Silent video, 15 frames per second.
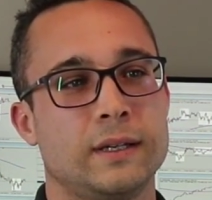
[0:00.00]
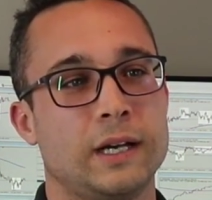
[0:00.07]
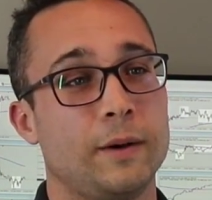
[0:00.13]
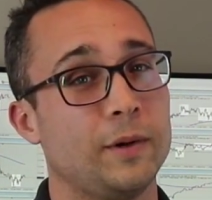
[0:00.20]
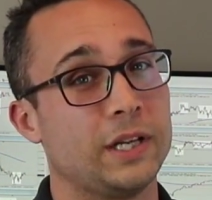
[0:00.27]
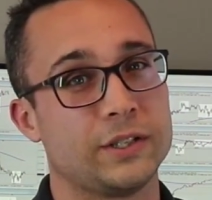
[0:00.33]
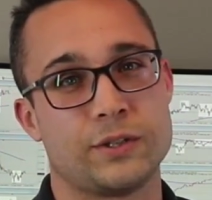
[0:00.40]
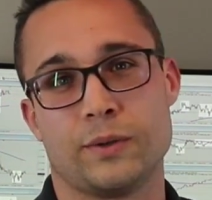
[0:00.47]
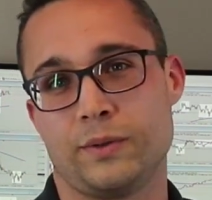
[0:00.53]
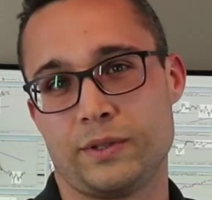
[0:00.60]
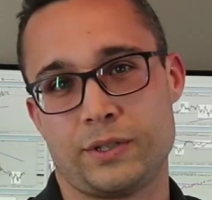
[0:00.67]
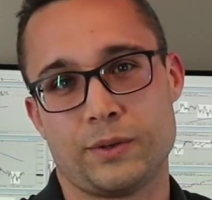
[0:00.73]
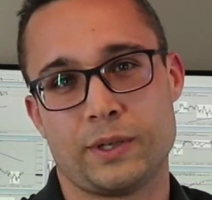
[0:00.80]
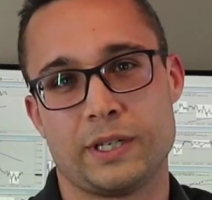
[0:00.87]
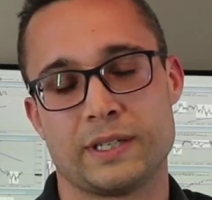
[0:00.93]
I mean, at
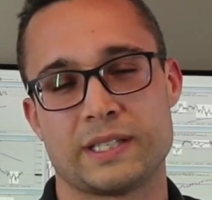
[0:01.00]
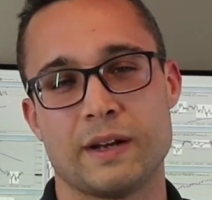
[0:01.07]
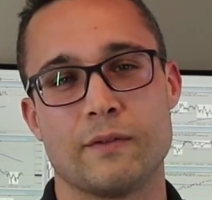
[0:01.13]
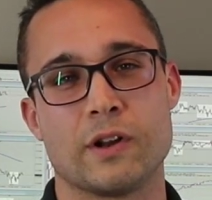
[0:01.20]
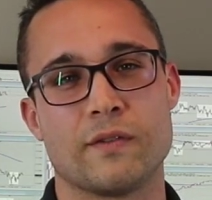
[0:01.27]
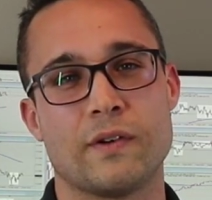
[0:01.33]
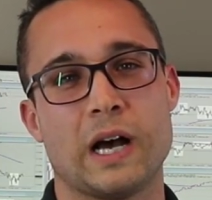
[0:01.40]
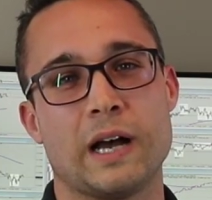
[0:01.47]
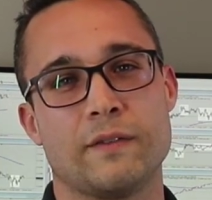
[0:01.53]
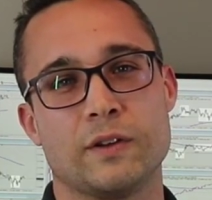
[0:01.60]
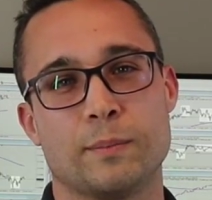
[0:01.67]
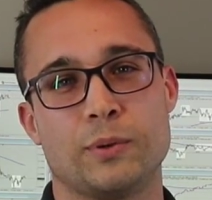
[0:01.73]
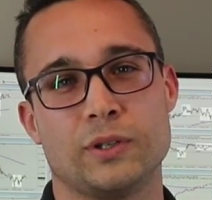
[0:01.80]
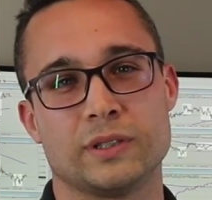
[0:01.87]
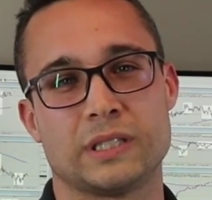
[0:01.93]
275, you
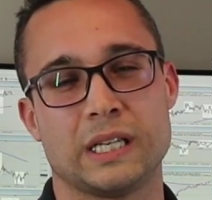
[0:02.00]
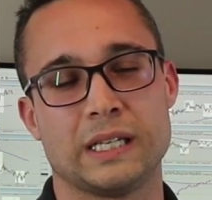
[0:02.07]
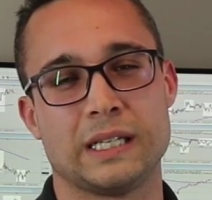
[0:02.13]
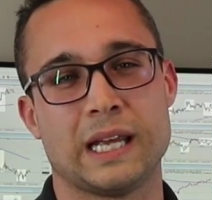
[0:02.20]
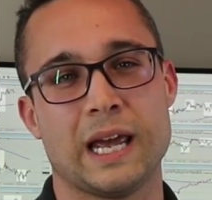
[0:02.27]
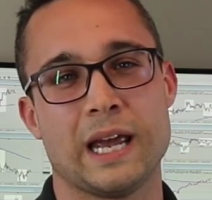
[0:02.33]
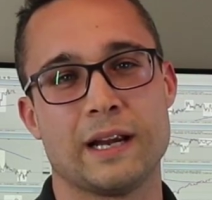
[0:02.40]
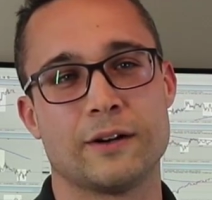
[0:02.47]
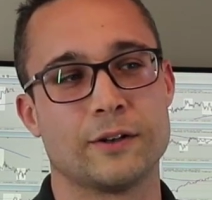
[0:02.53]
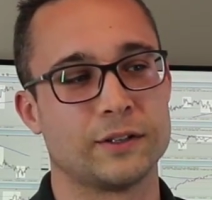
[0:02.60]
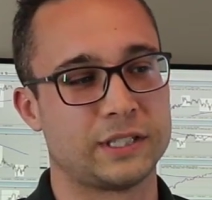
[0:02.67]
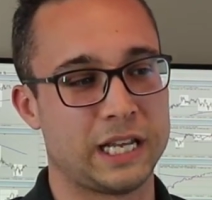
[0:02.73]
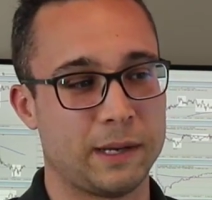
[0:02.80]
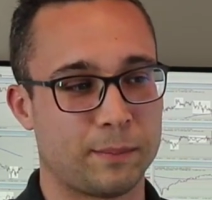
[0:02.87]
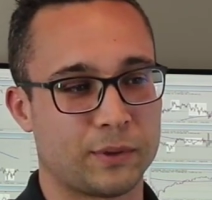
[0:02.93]
pull 10K or
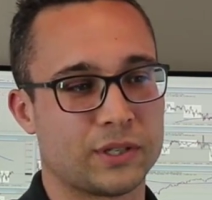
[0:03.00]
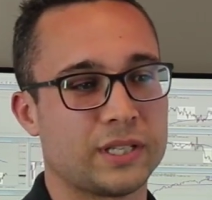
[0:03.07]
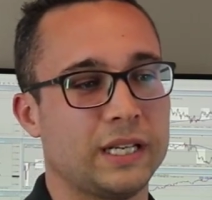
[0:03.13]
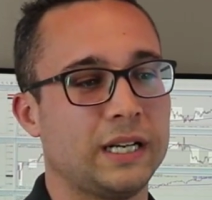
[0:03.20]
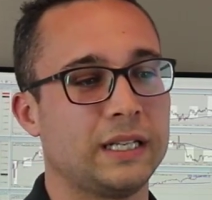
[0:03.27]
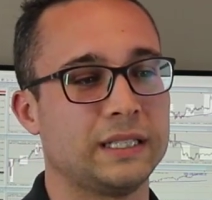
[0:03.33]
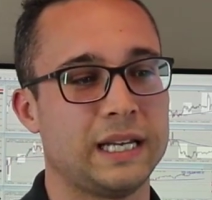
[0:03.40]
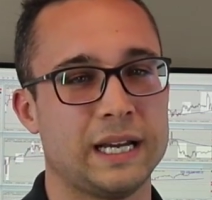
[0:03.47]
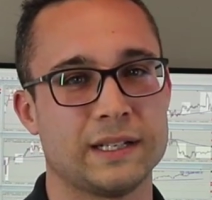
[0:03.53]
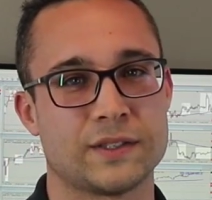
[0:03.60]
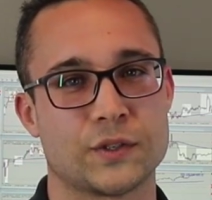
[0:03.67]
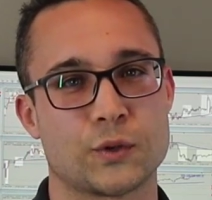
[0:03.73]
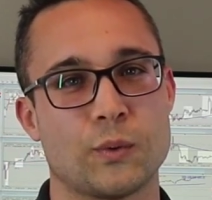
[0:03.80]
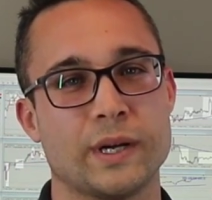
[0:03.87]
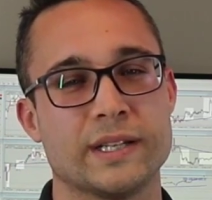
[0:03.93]
10% on that, it's
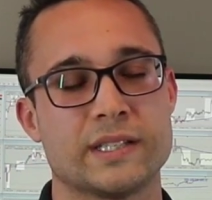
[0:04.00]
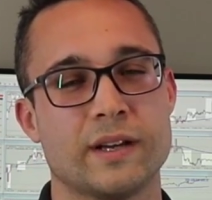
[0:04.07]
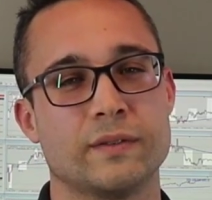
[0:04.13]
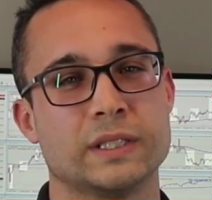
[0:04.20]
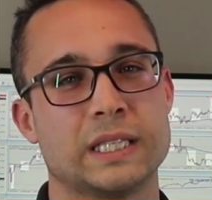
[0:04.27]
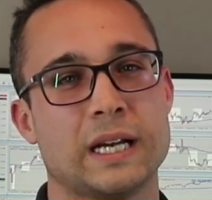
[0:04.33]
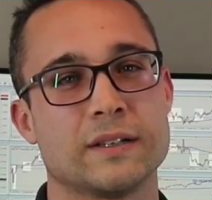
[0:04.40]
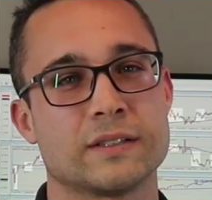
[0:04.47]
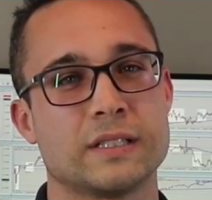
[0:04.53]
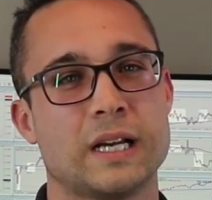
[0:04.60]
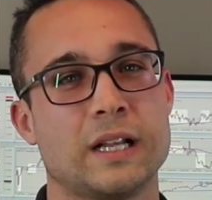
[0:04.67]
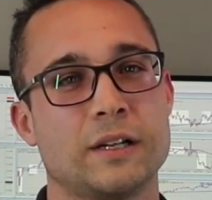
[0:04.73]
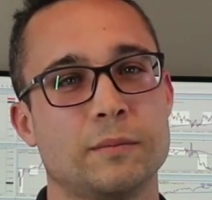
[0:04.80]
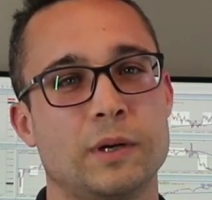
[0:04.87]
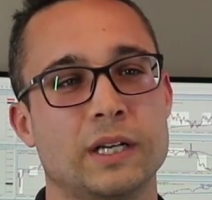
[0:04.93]
a
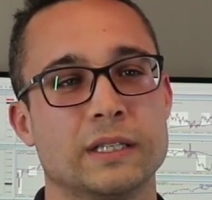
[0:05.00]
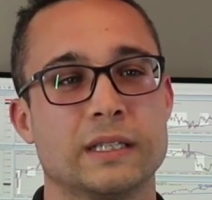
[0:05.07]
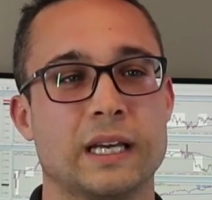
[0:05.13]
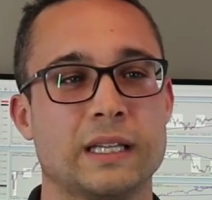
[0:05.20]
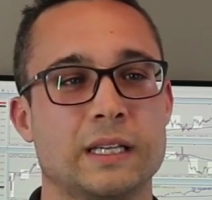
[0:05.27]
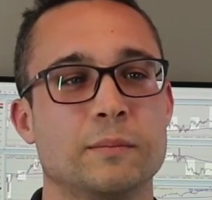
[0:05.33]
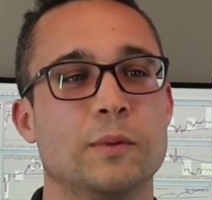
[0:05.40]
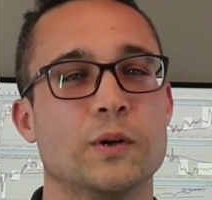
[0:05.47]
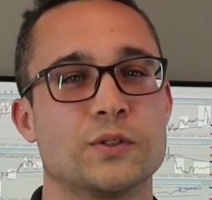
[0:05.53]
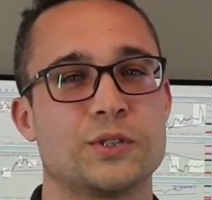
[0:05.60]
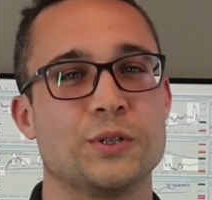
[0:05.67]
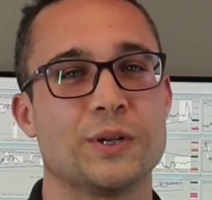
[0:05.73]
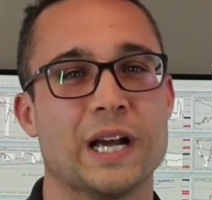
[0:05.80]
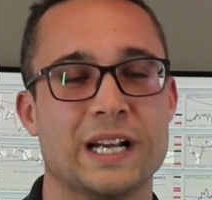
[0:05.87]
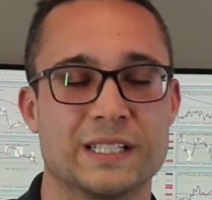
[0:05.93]
$27,000 a month. I think most of
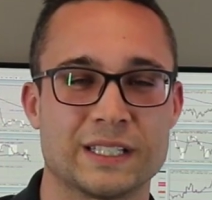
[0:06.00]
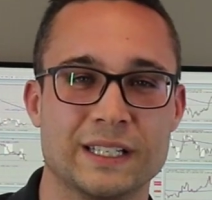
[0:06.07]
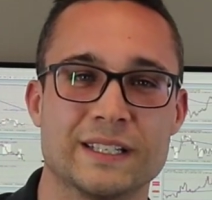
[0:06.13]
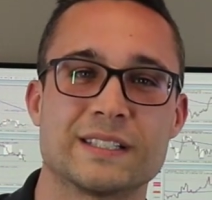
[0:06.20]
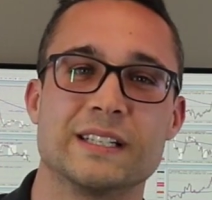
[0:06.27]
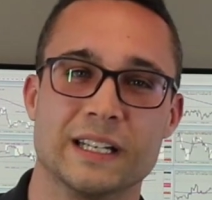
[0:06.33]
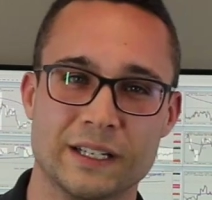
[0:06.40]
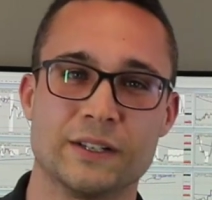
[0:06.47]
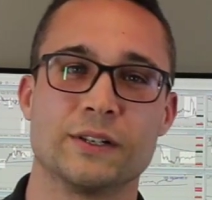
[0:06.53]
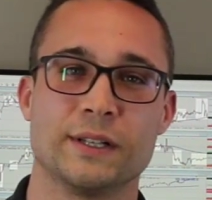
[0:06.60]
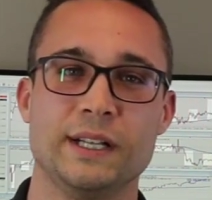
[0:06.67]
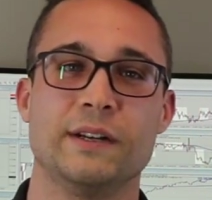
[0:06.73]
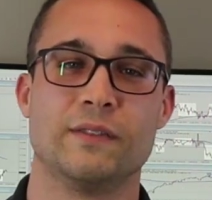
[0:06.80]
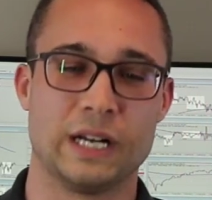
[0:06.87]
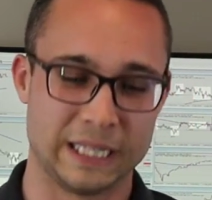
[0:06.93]
you guys listening could
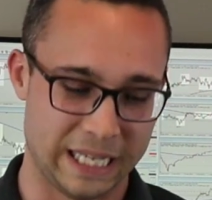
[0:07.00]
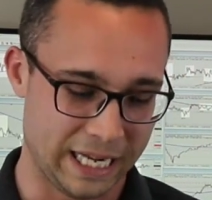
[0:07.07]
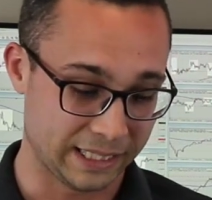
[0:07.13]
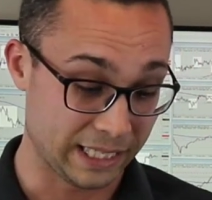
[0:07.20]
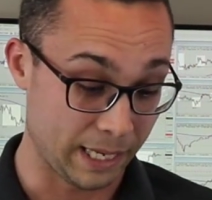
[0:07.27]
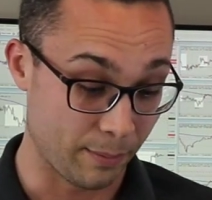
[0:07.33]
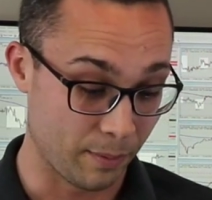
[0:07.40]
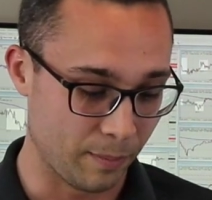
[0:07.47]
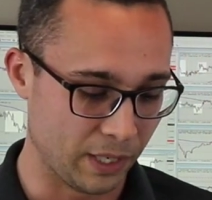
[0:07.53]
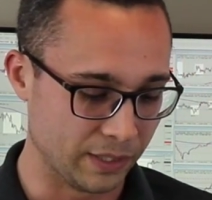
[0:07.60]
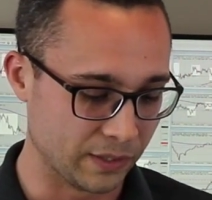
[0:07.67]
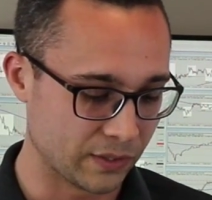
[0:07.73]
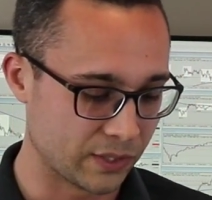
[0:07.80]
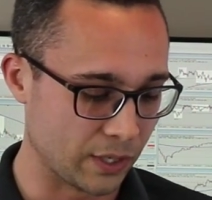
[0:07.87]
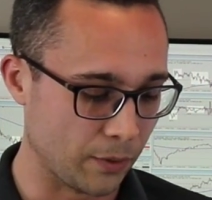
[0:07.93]
live on that type of
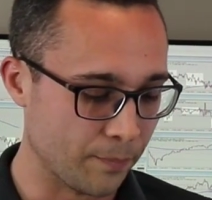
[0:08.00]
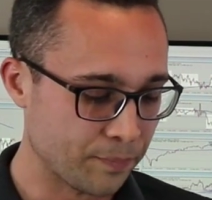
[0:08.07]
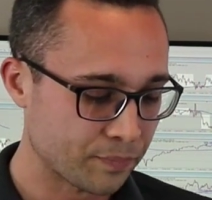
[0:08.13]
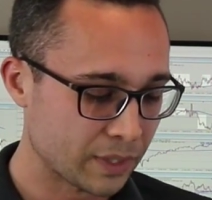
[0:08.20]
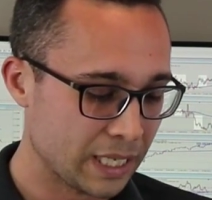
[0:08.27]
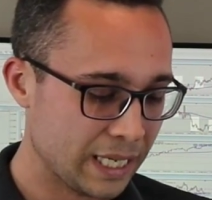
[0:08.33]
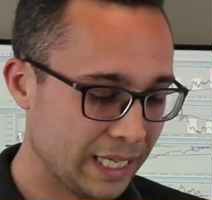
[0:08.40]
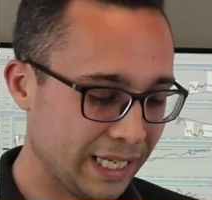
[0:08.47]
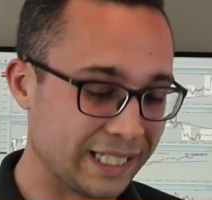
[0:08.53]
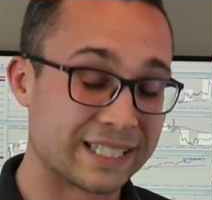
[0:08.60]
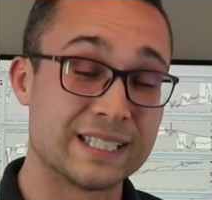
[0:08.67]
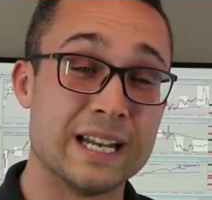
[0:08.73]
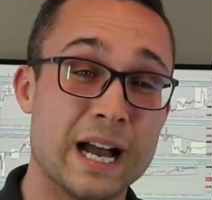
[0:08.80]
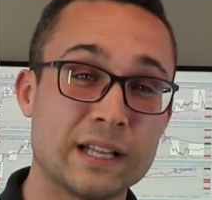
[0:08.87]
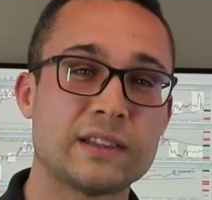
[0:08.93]
month. So
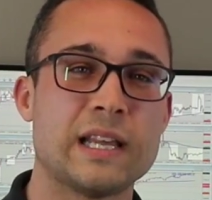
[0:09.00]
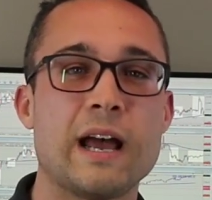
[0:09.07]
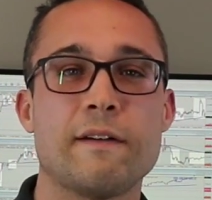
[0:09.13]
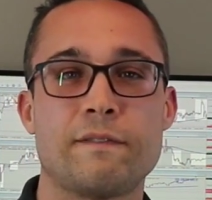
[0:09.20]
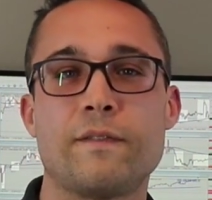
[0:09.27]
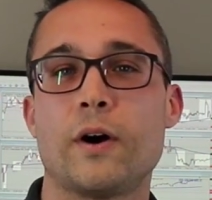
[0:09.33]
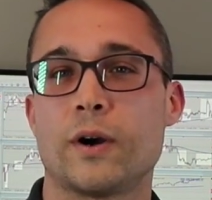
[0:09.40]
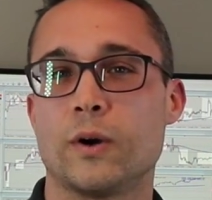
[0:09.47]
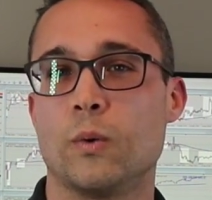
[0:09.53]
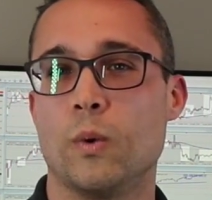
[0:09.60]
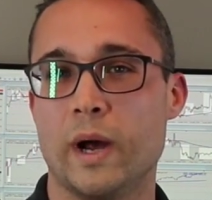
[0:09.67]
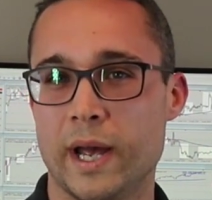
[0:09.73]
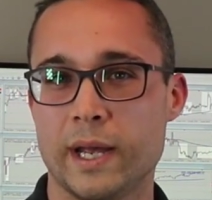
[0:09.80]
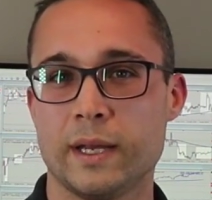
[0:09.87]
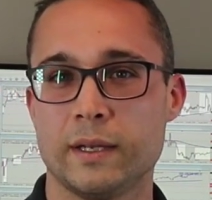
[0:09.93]
it's not that far
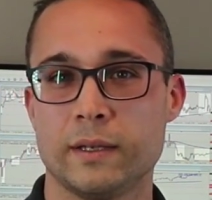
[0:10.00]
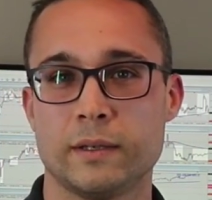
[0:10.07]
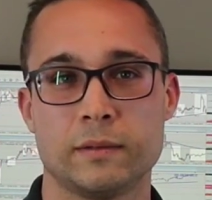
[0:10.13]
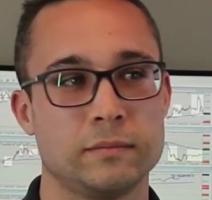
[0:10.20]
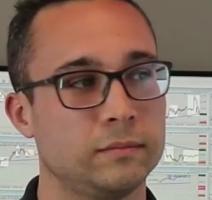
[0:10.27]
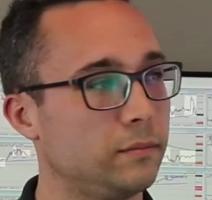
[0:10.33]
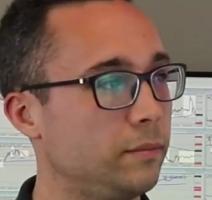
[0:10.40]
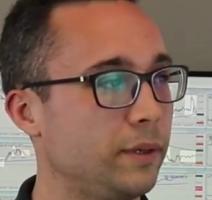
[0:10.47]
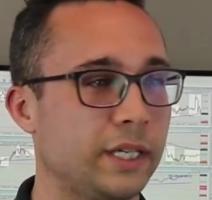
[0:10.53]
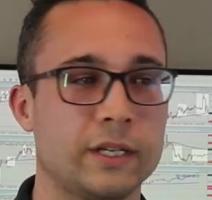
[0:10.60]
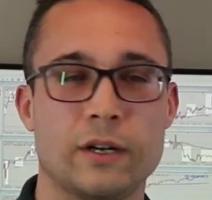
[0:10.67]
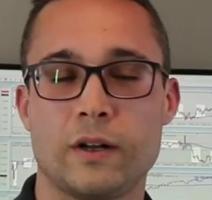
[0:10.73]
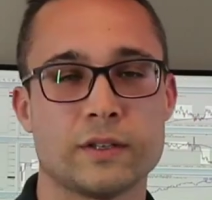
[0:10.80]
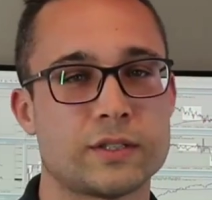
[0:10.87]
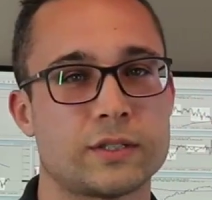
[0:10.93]
away, but it
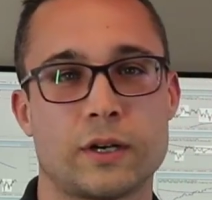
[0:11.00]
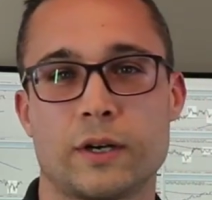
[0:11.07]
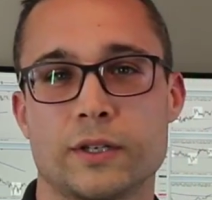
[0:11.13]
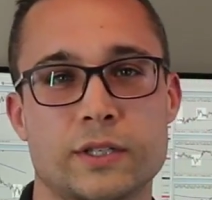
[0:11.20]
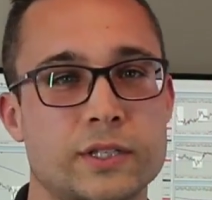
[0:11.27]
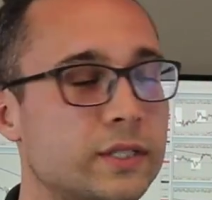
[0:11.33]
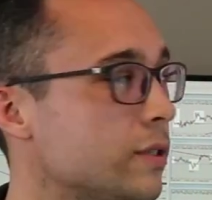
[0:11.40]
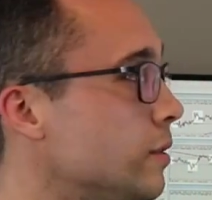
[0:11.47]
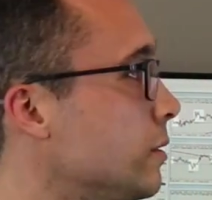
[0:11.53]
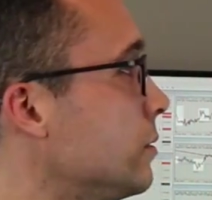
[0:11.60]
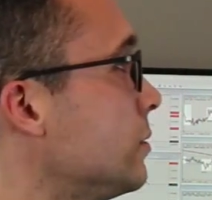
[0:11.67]
all starts